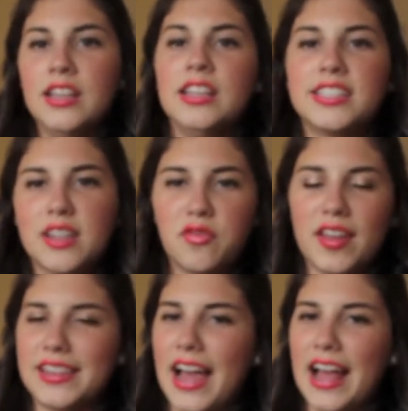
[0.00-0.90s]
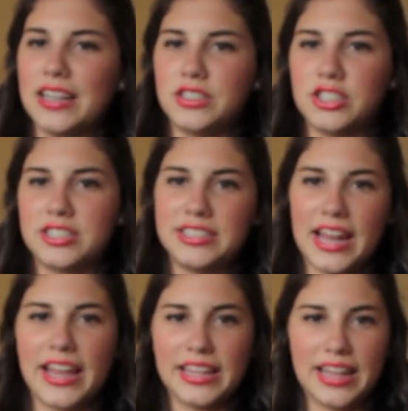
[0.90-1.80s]
stuff like that. Just
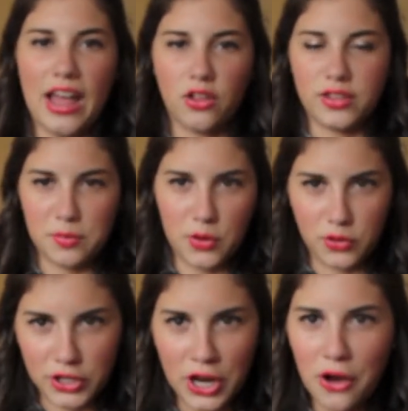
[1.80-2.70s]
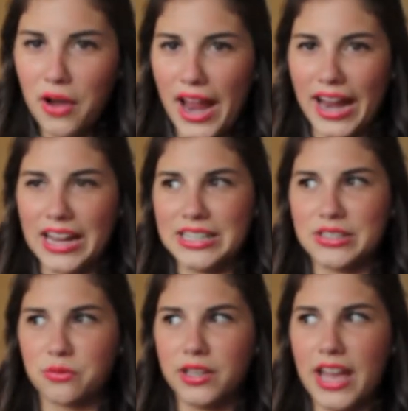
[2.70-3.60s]
stay in the healthy mood, you know,
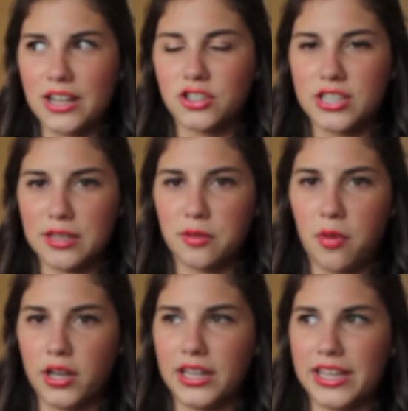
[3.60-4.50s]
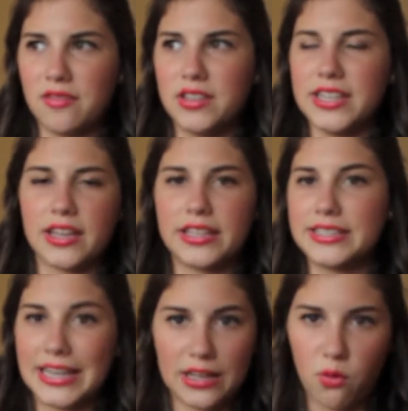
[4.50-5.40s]
and really exercise my body. Like even
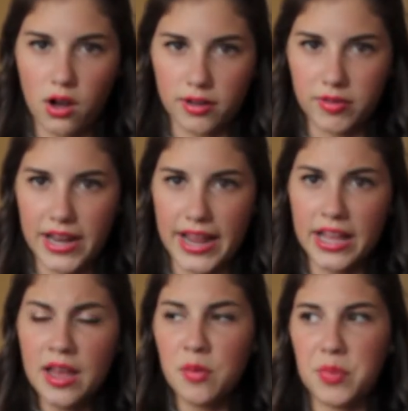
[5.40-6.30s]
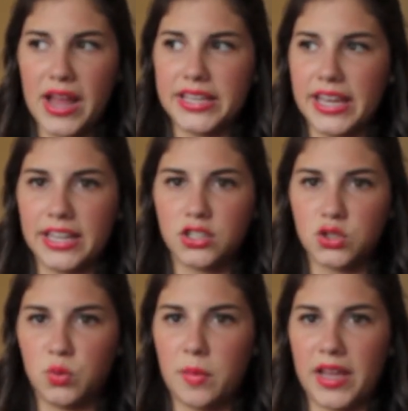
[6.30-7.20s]
taking a walk every day, biking,
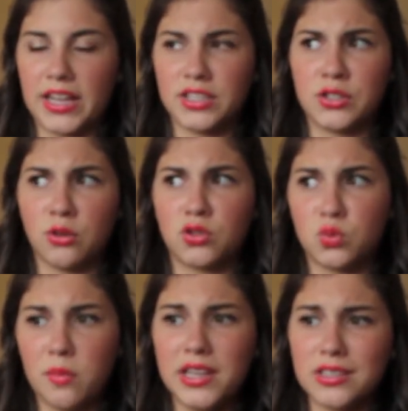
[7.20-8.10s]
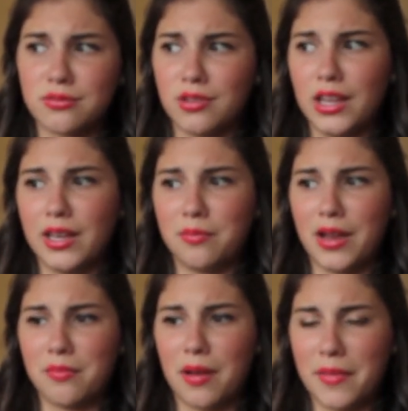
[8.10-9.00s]
swimming. So swimming has really been my